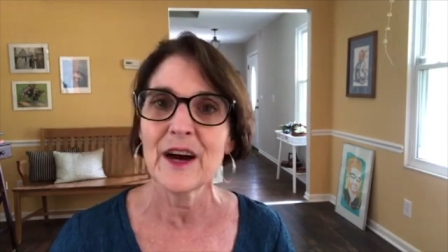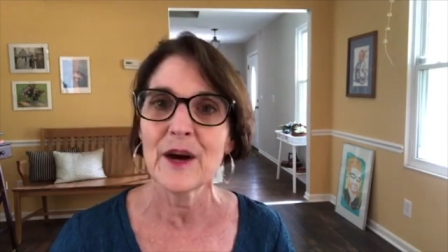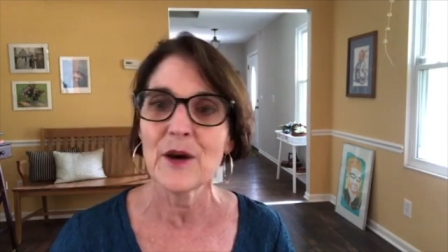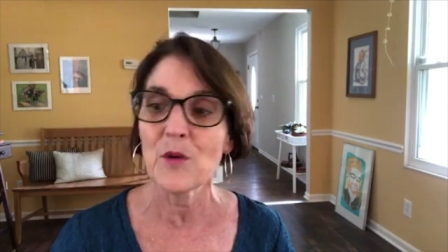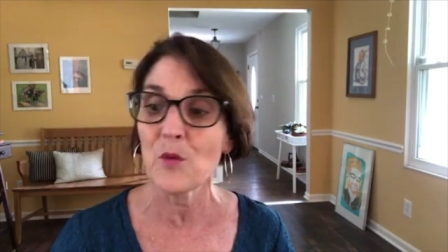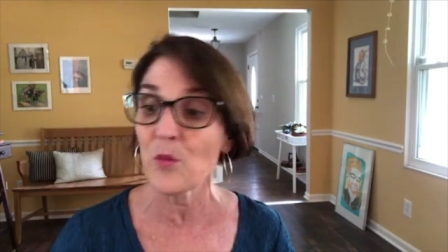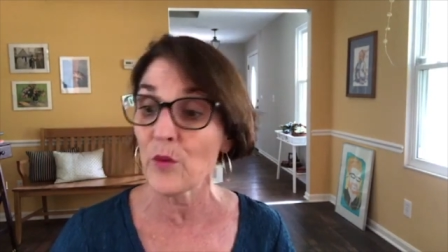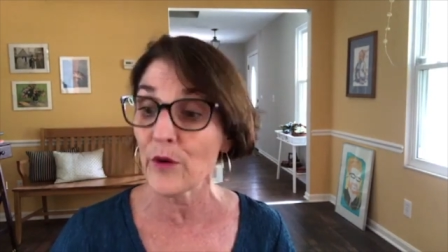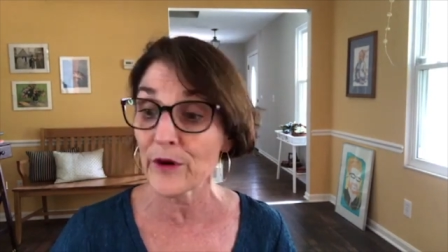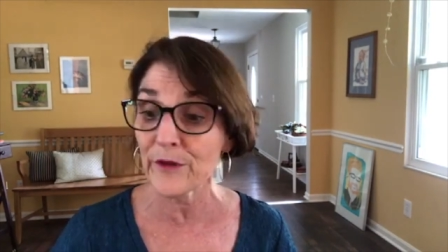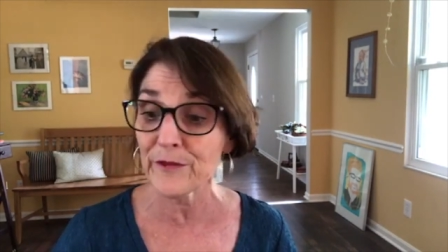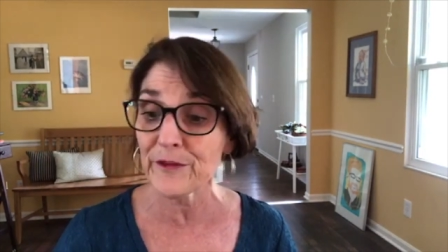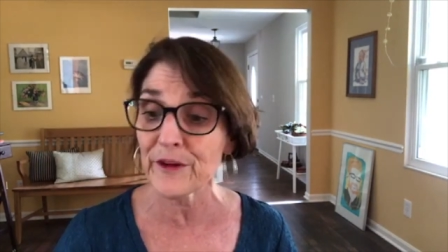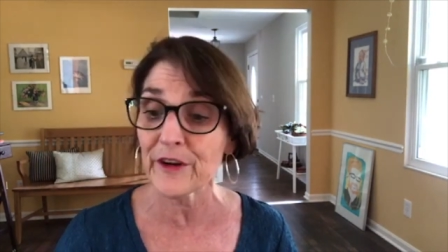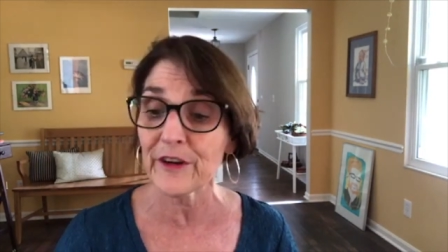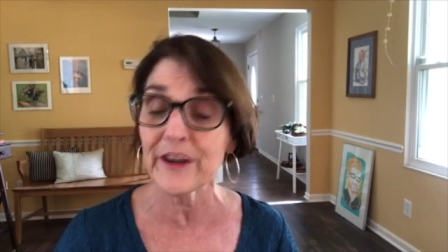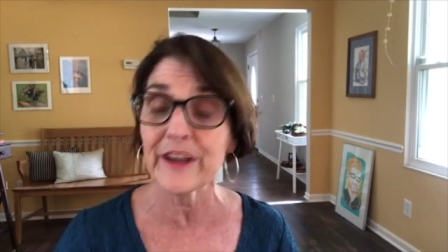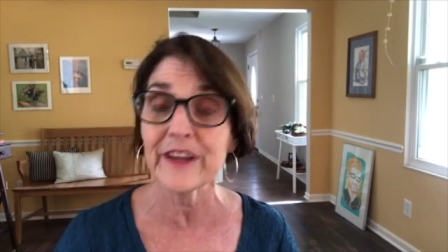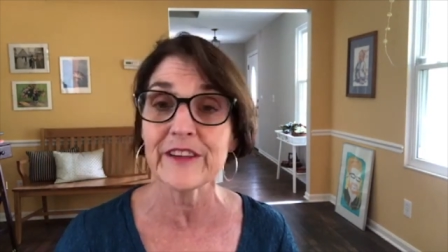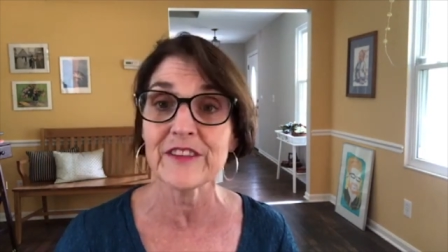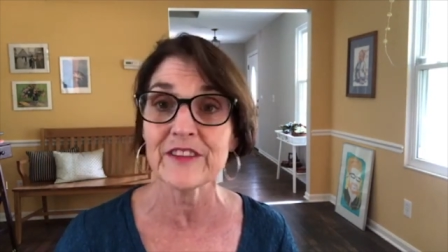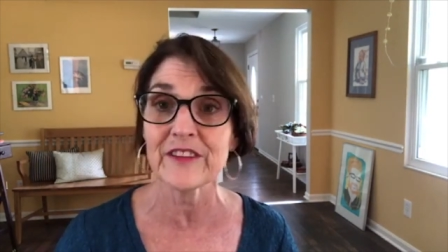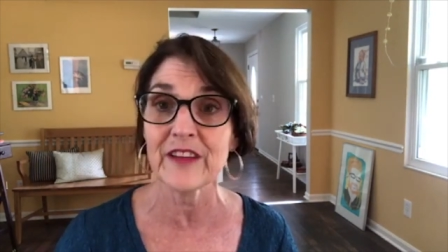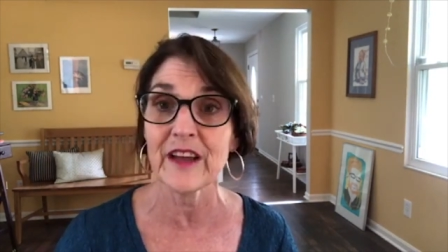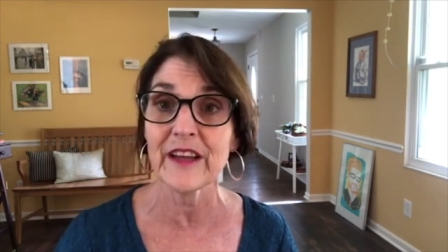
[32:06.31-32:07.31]
We're very
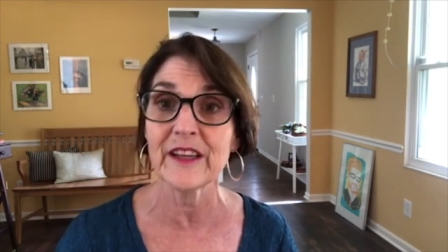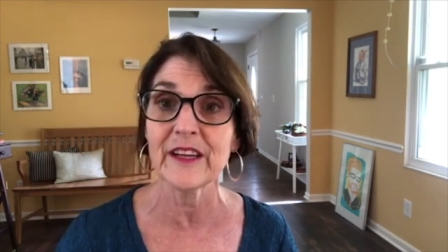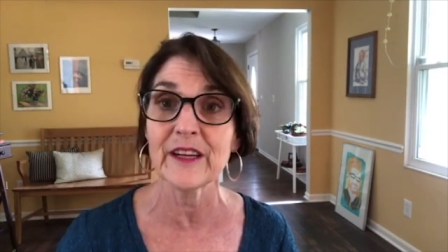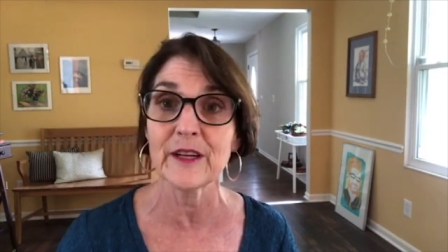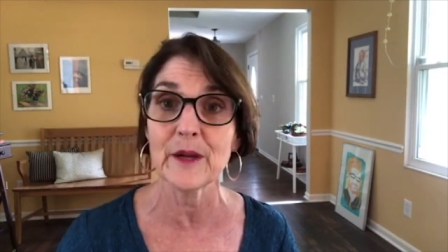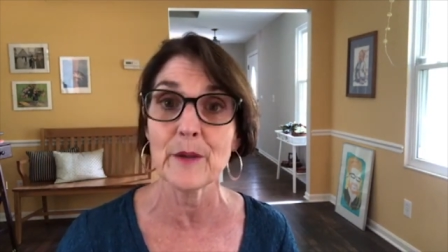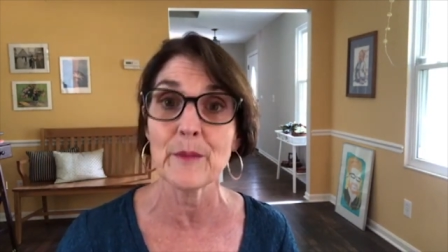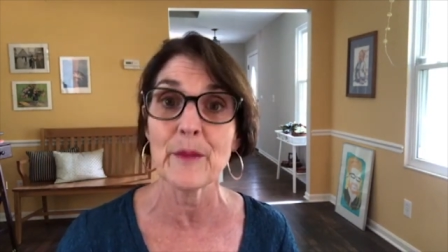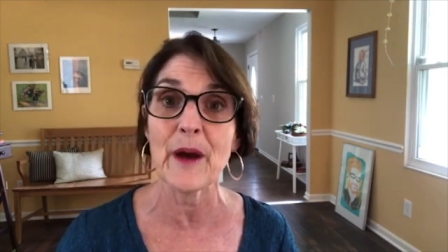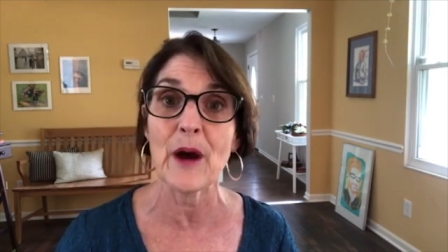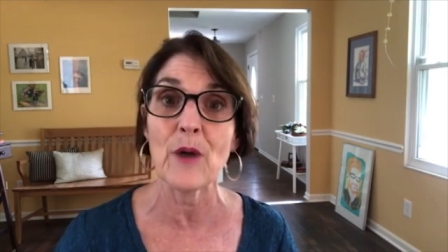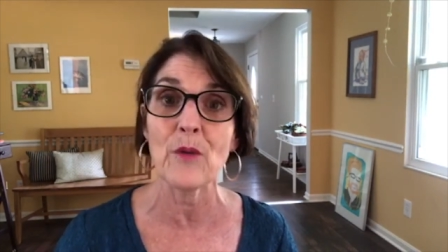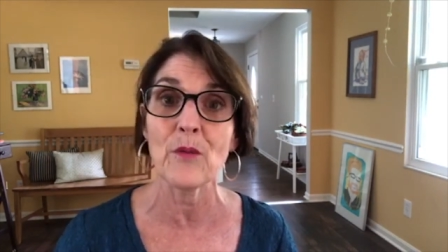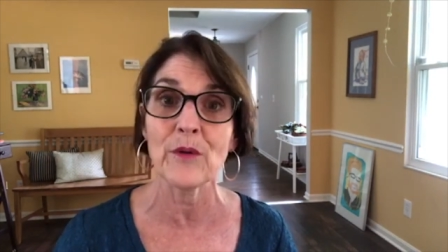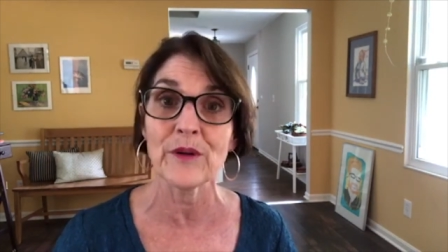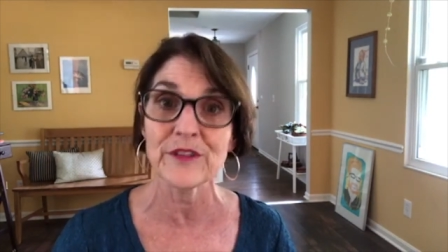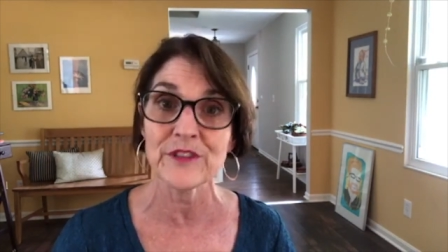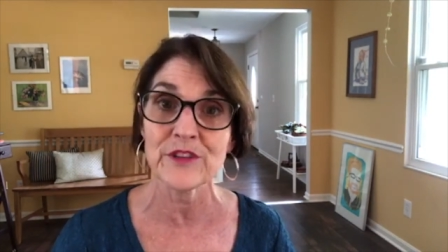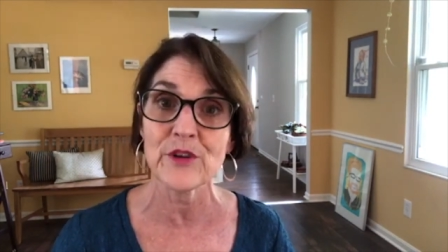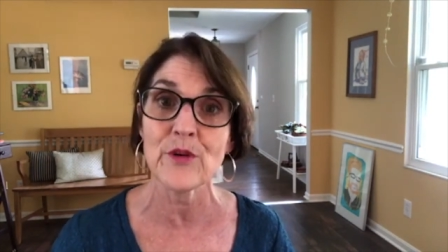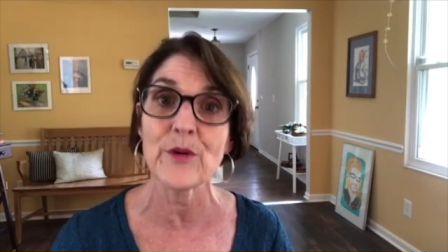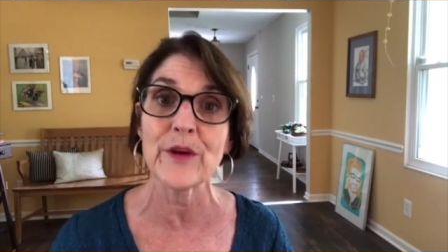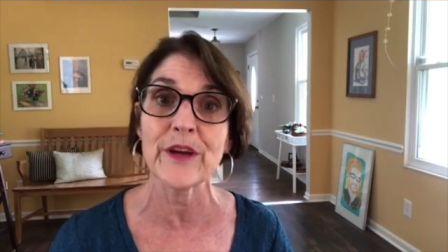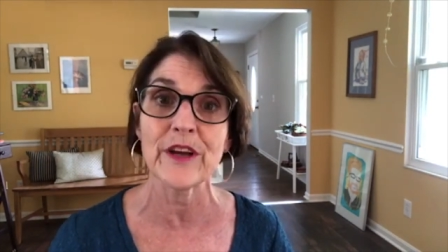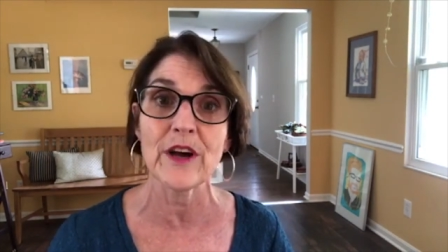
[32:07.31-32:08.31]
excited about what's
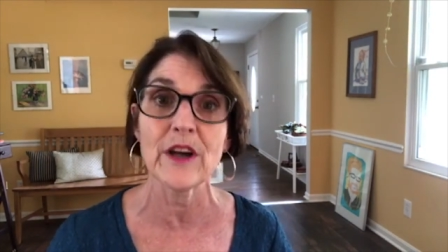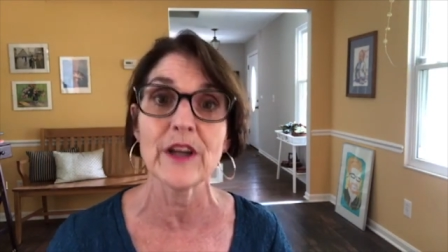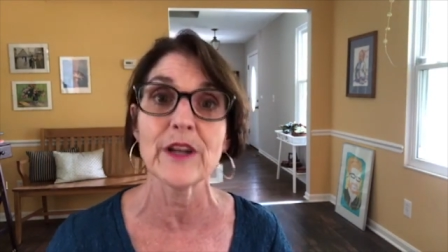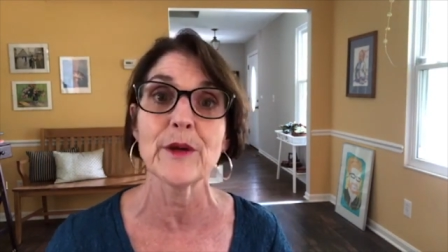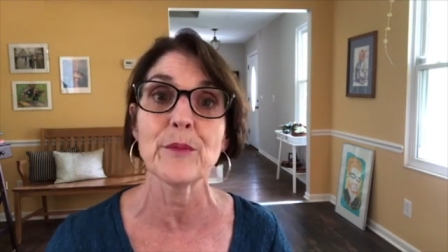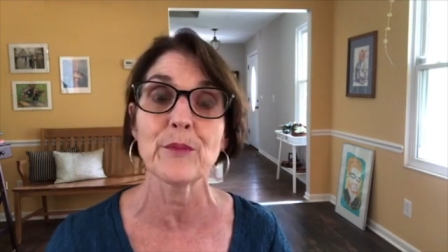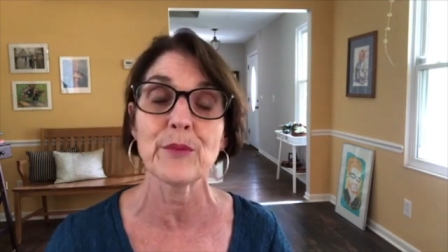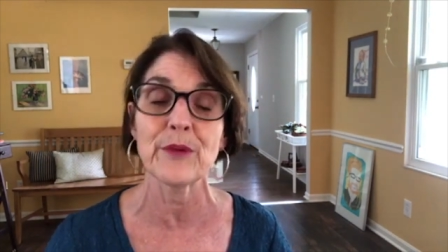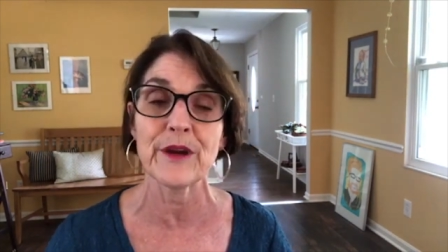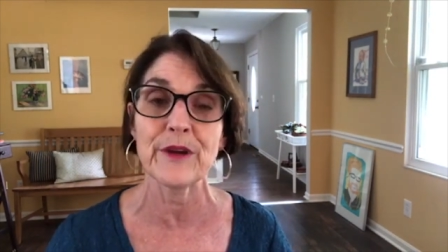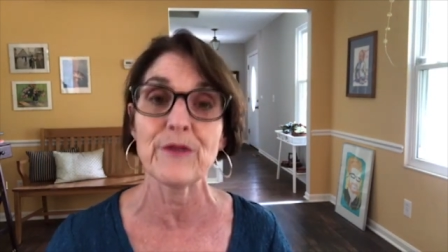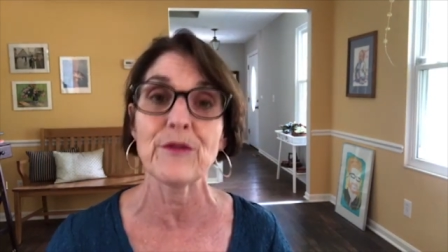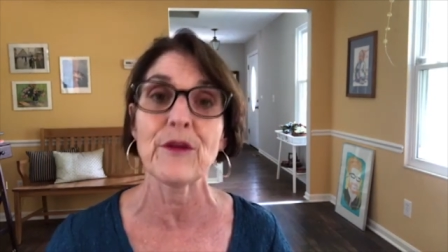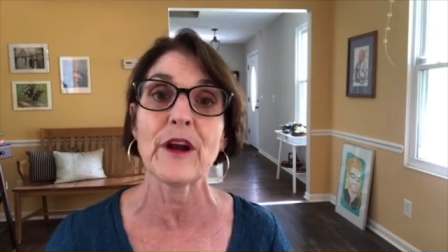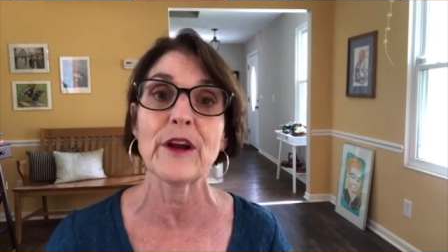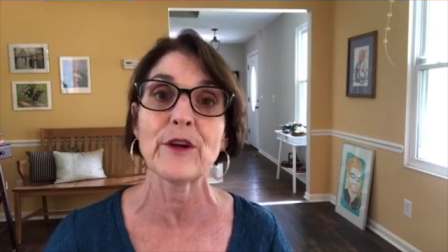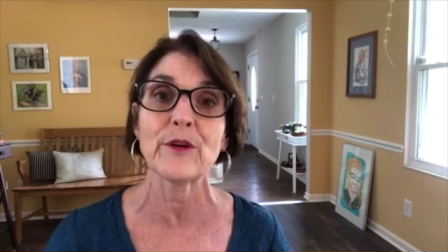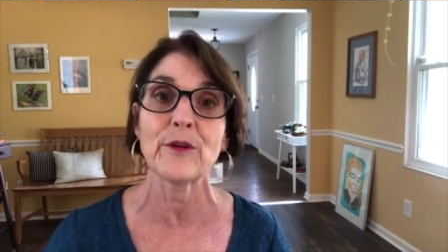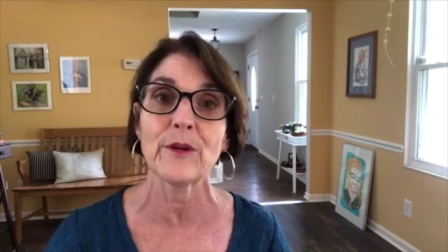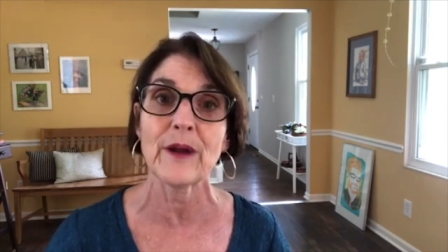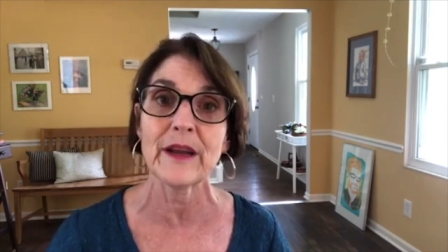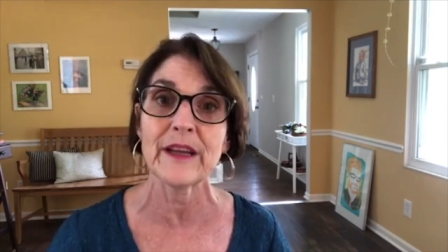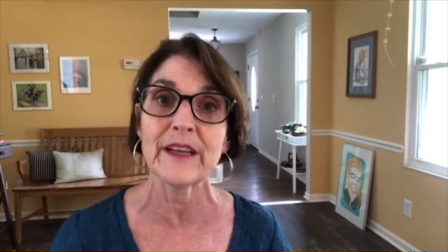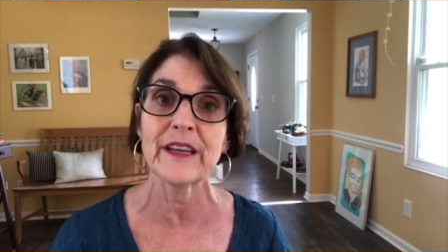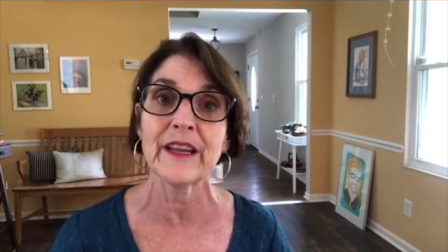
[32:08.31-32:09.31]
going on at Brave Writer
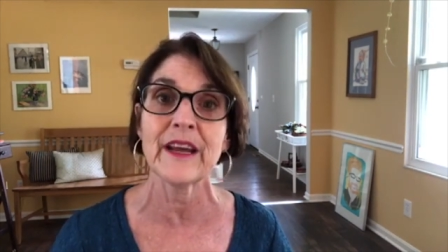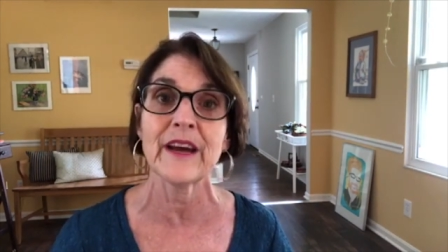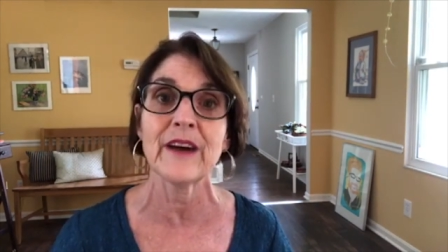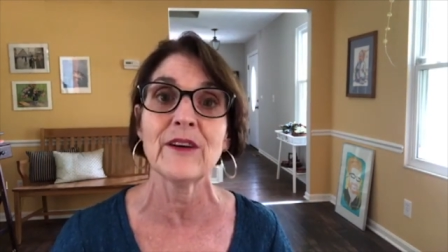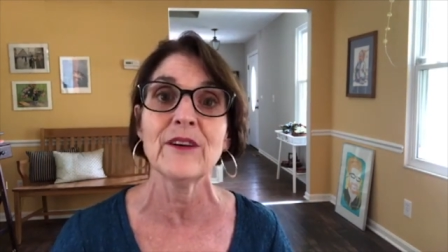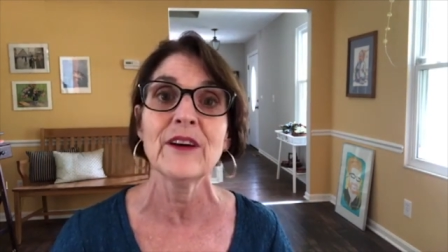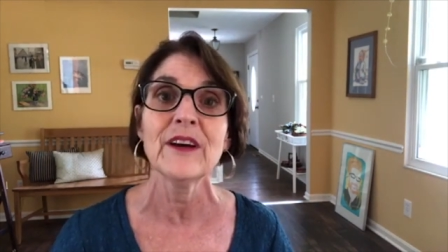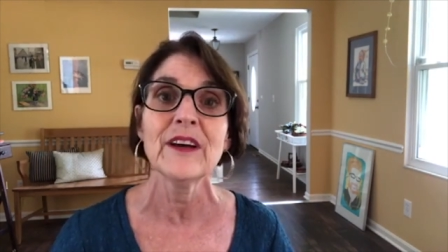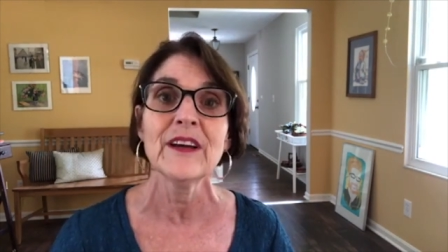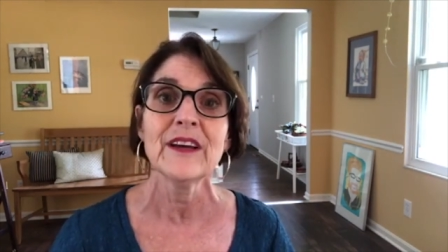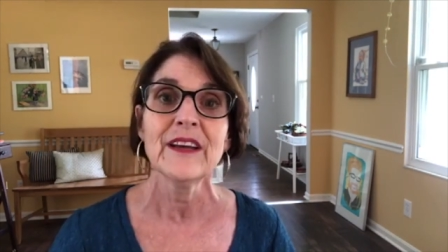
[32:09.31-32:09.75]
right now.